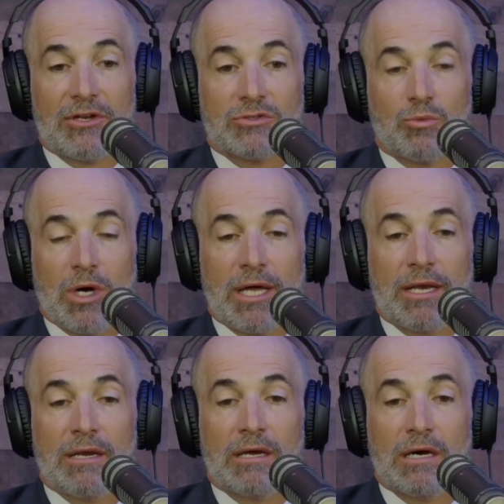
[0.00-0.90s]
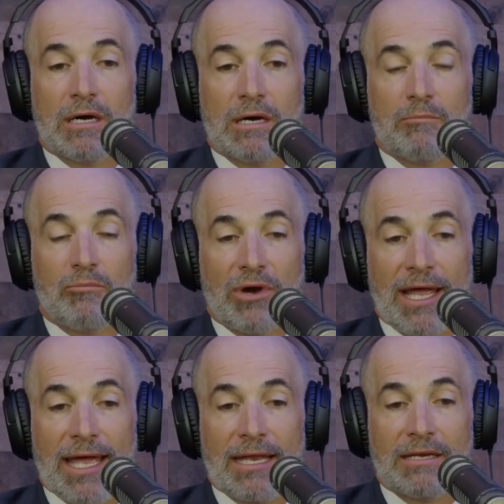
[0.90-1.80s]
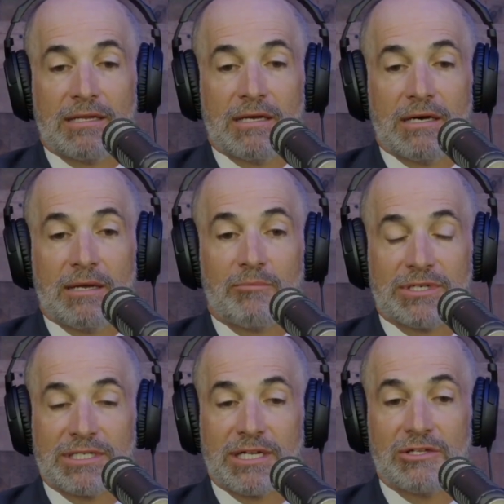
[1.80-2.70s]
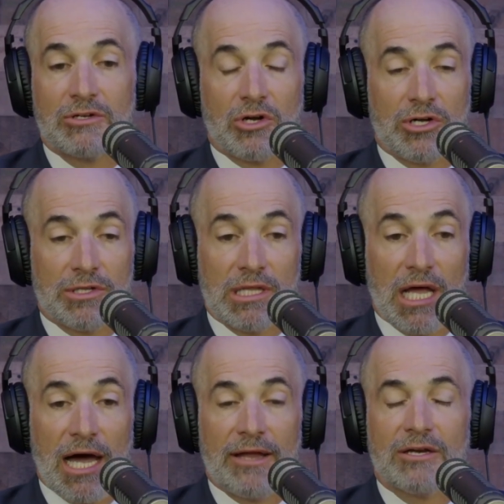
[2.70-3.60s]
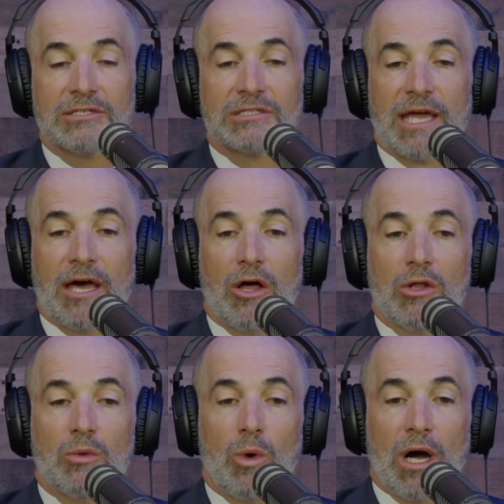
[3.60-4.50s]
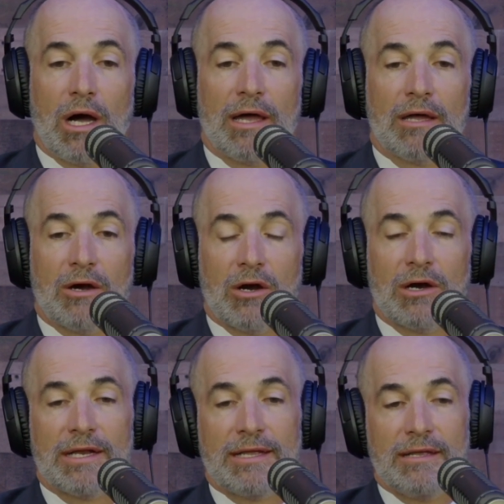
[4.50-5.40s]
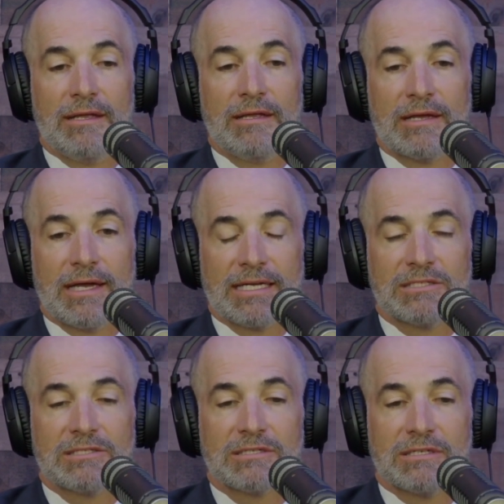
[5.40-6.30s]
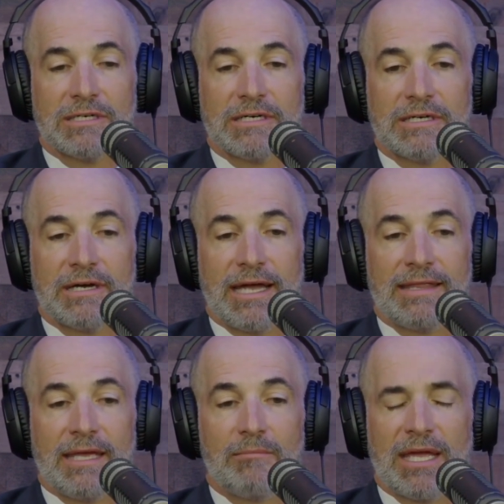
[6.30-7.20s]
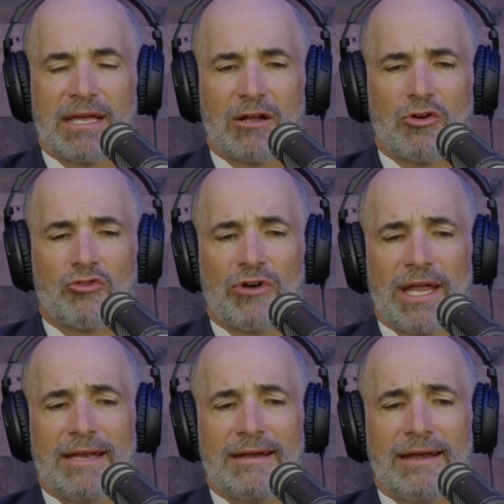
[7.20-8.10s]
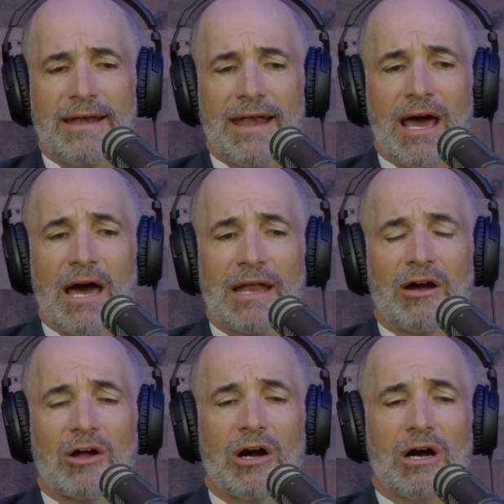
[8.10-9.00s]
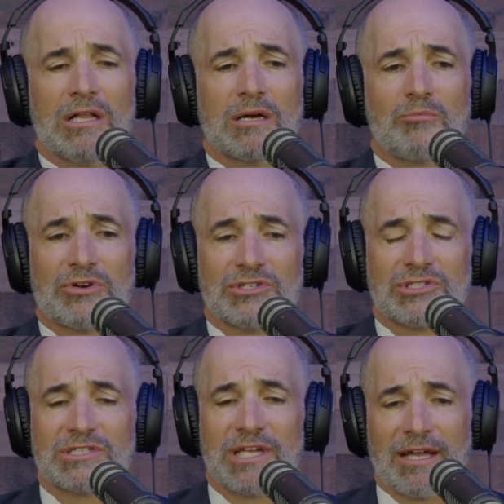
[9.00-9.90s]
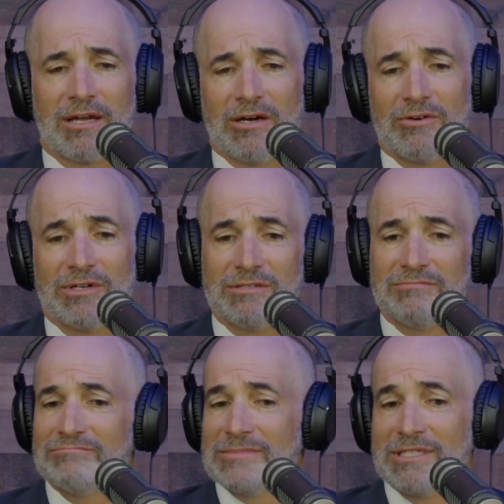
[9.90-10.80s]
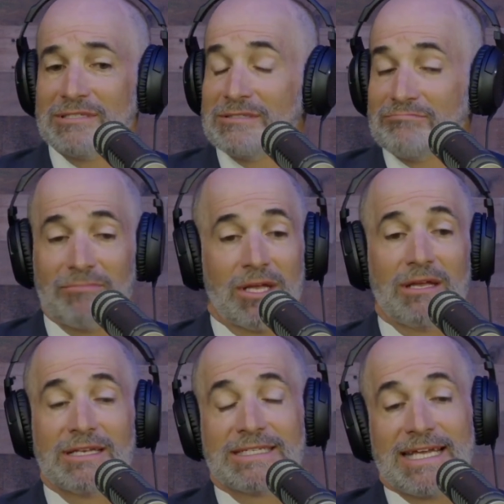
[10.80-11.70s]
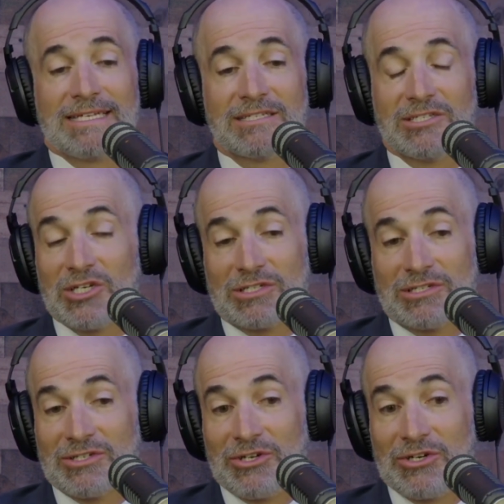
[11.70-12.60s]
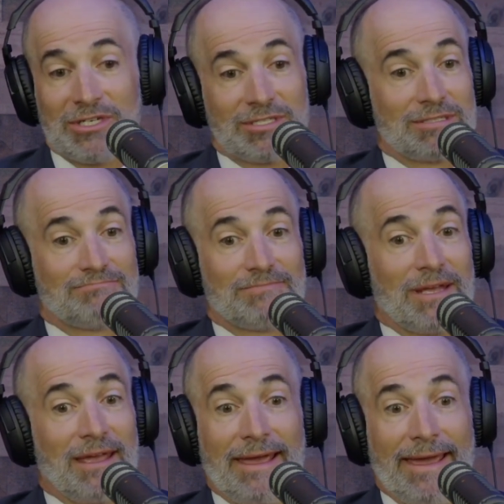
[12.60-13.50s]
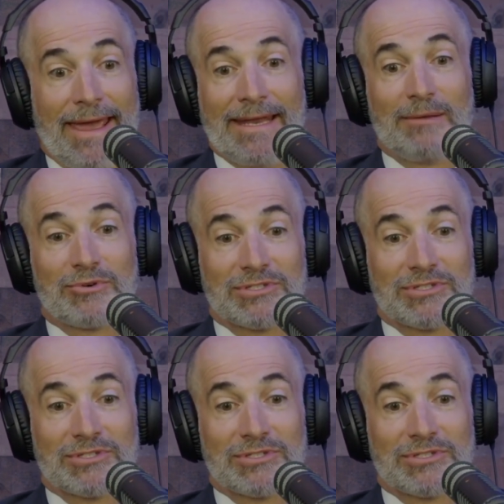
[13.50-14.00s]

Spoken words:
it. There's one brand in particular called Lyres, Lyres, and they make a great non-alcoholic Prosecco. It tastes just as good as any